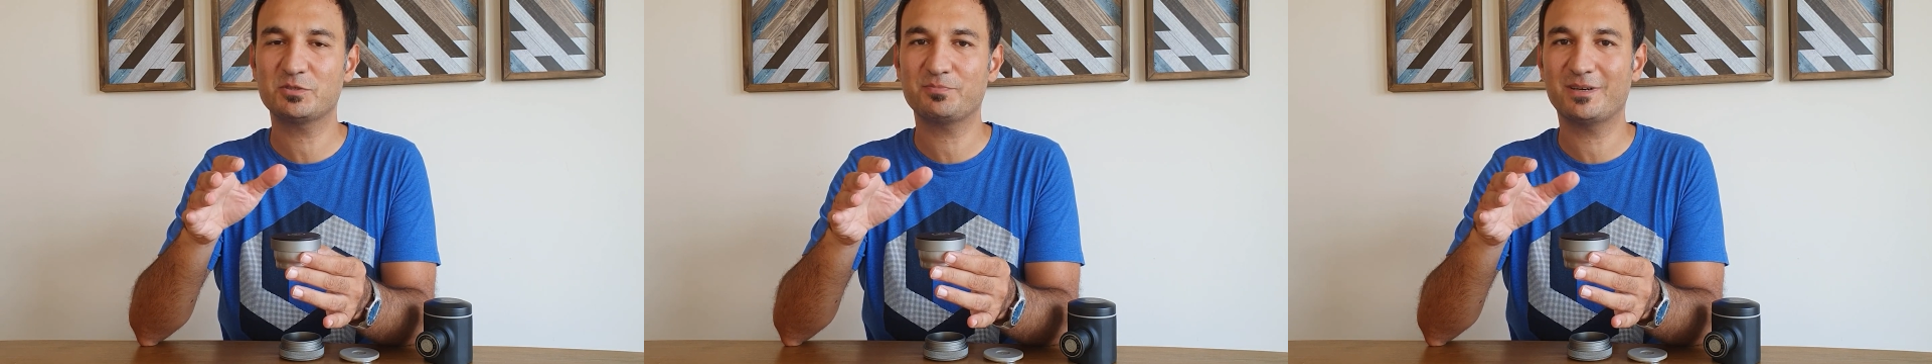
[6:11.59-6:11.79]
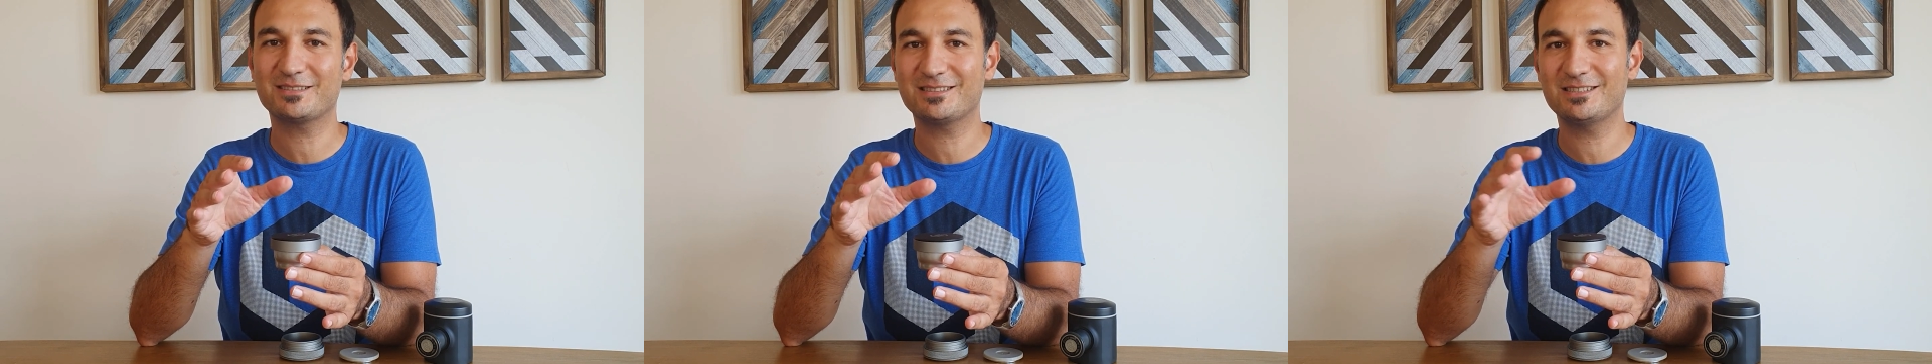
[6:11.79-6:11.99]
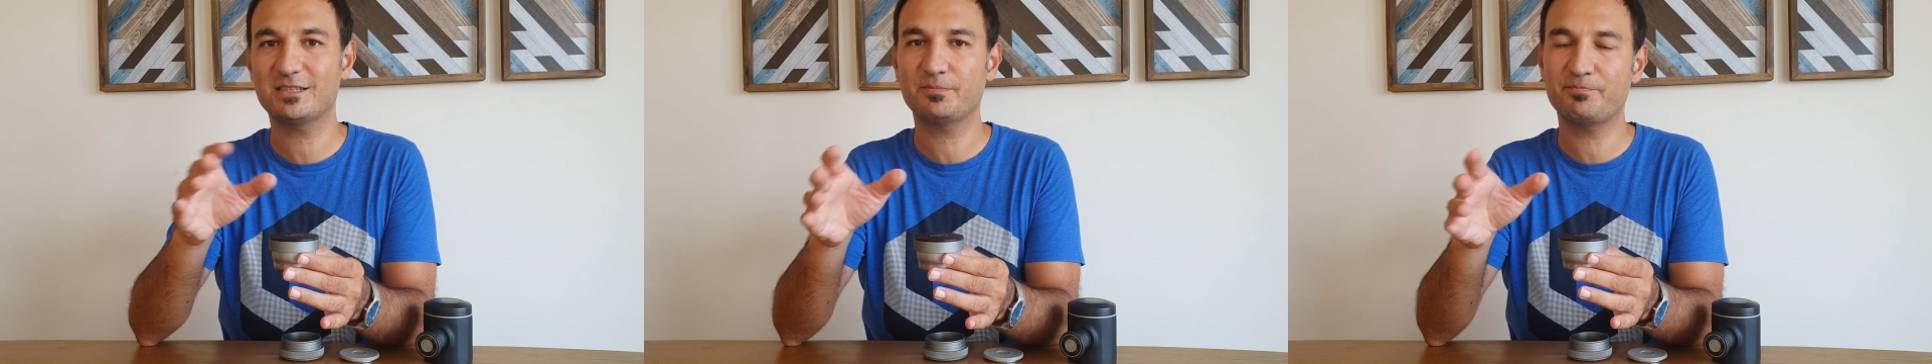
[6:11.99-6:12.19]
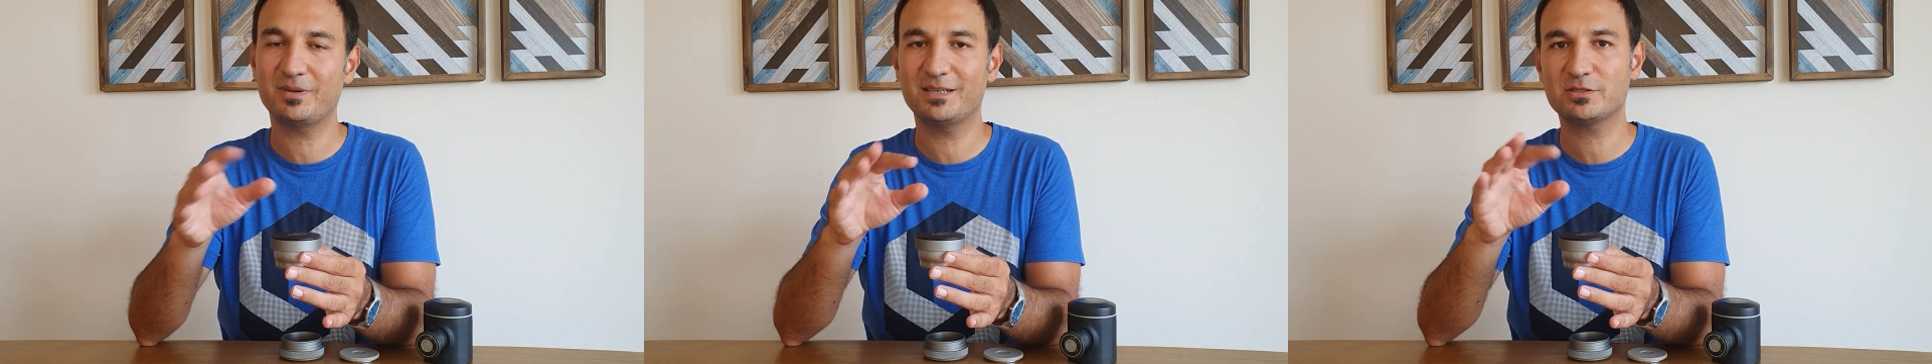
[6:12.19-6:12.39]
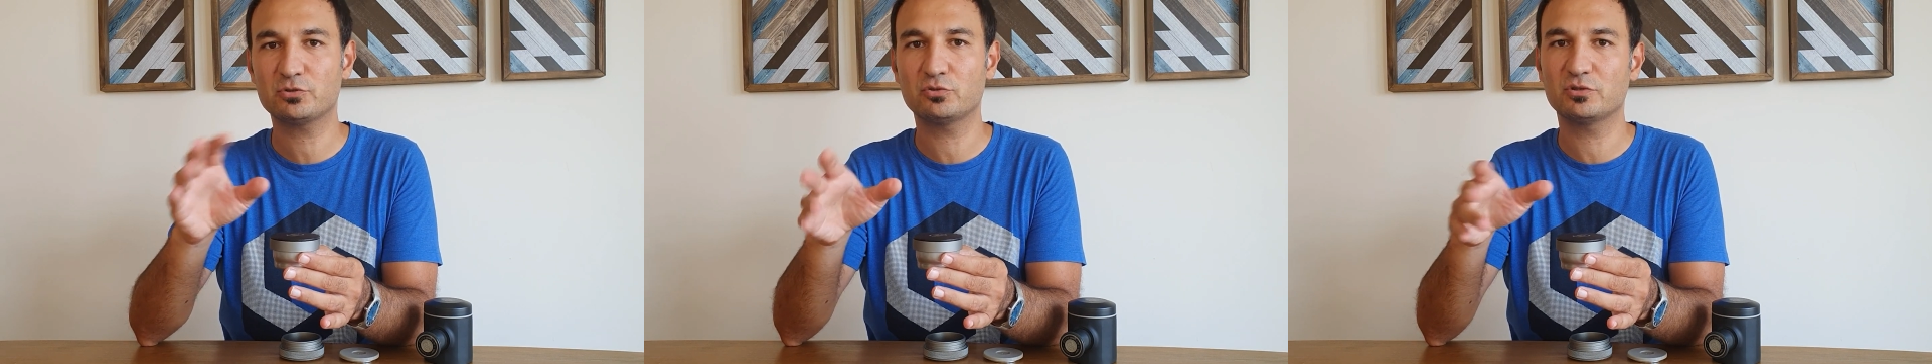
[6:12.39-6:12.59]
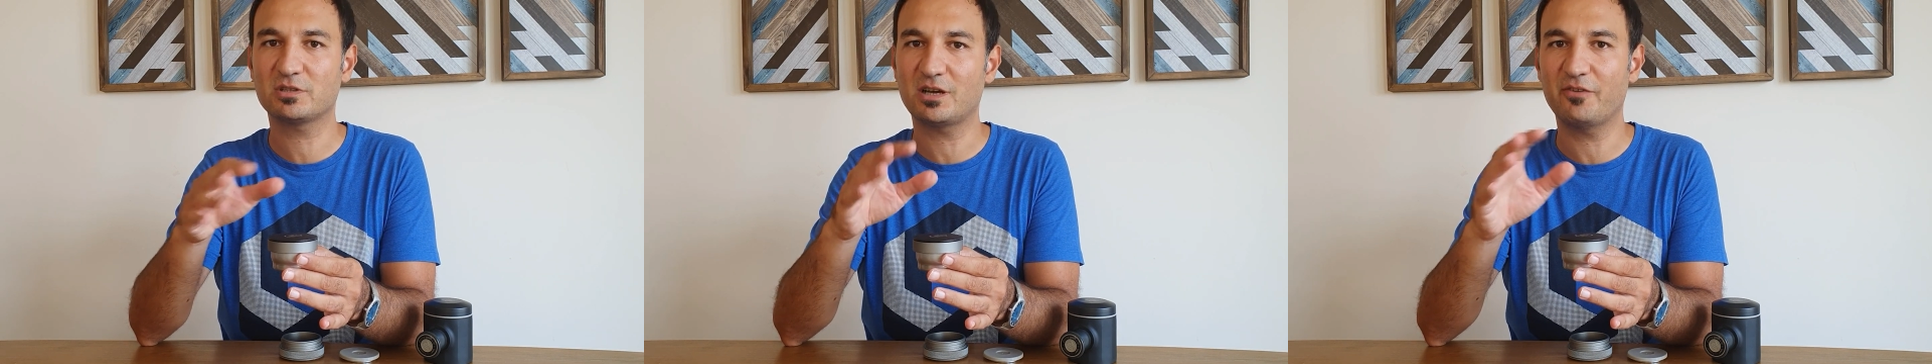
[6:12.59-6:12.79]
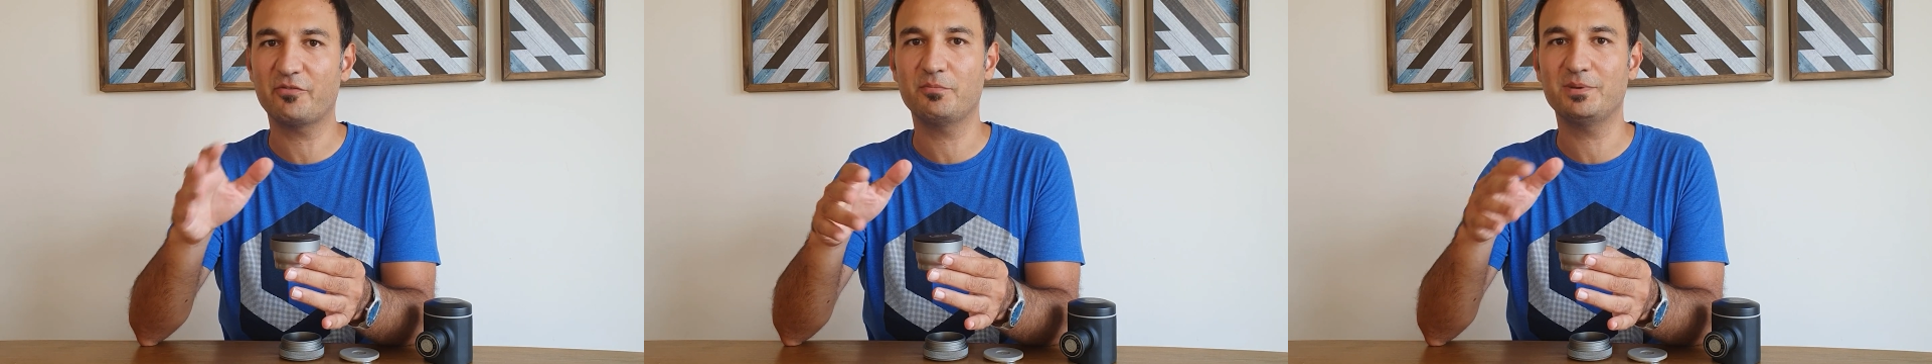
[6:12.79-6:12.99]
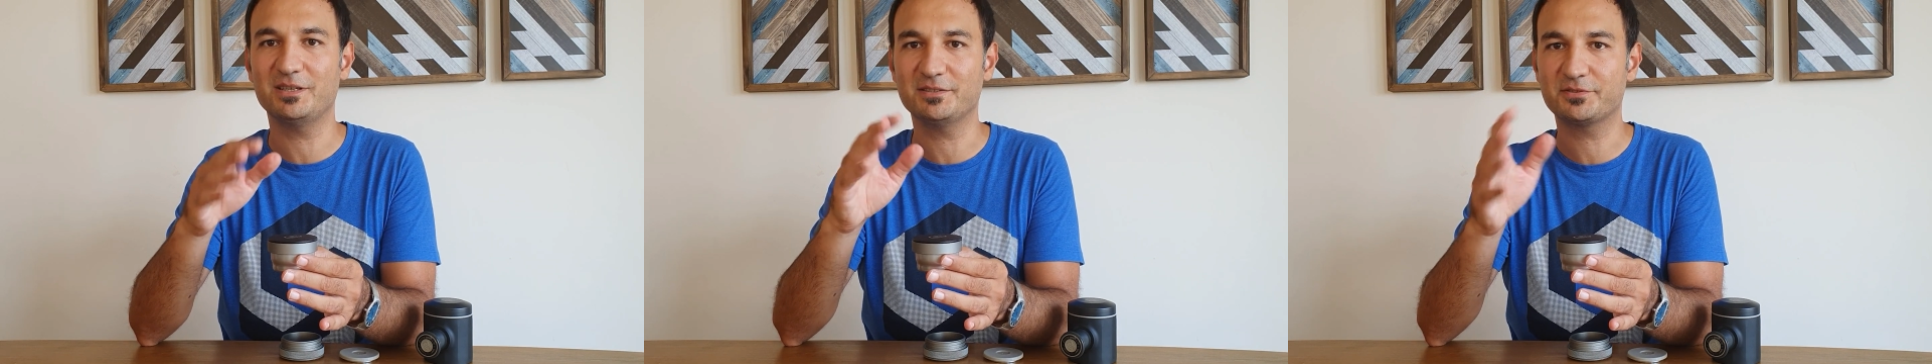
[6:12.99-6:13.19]
but it depends on the coffee
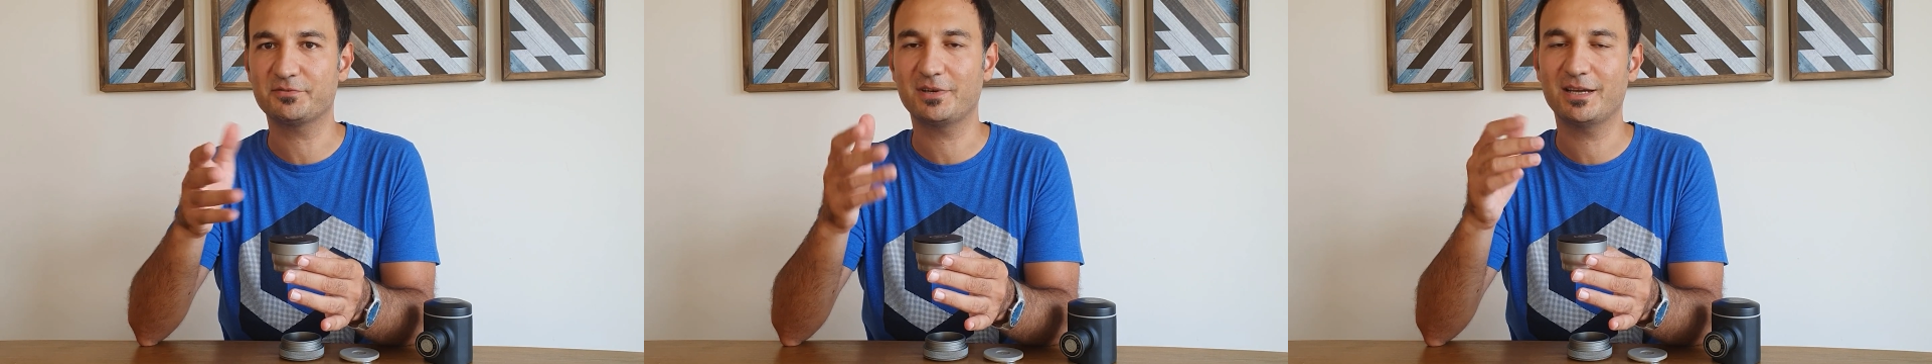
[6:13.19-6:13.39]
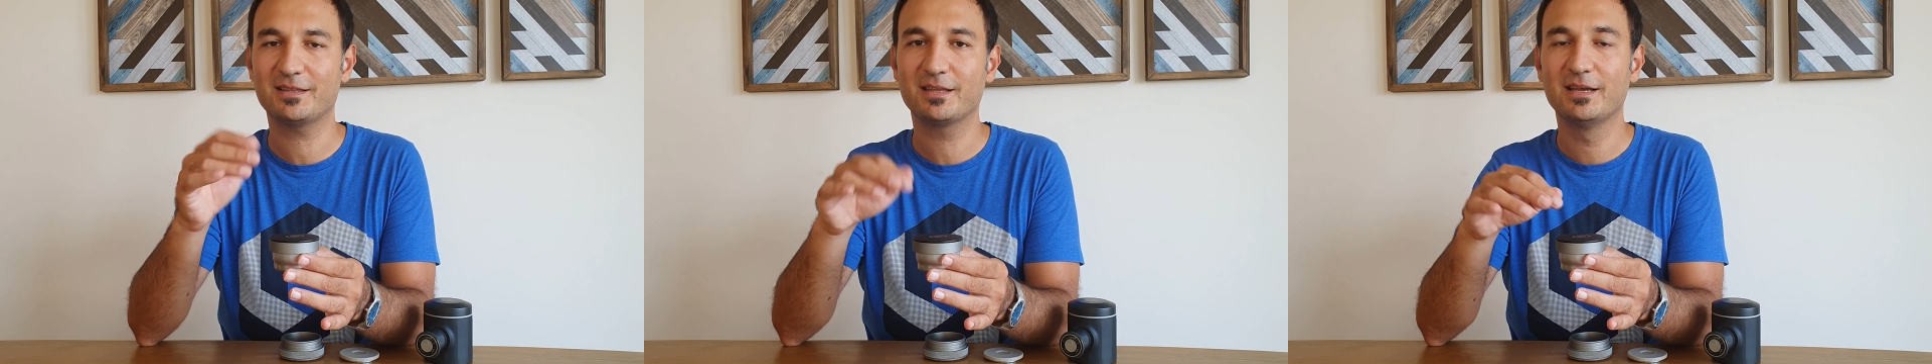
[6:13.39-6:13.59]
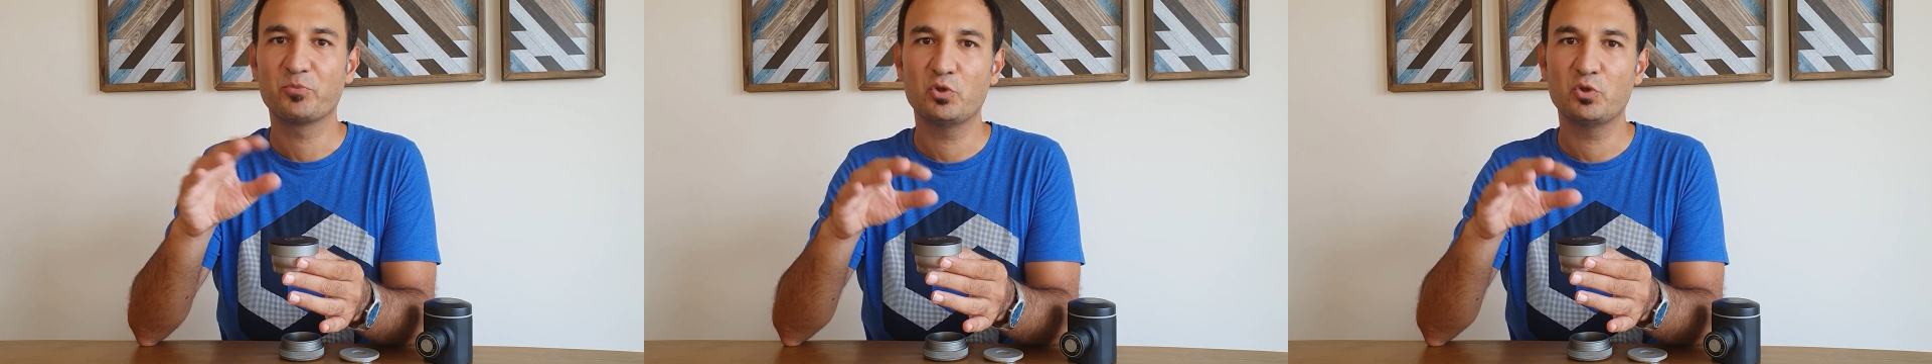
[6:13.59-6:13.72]
beans, right?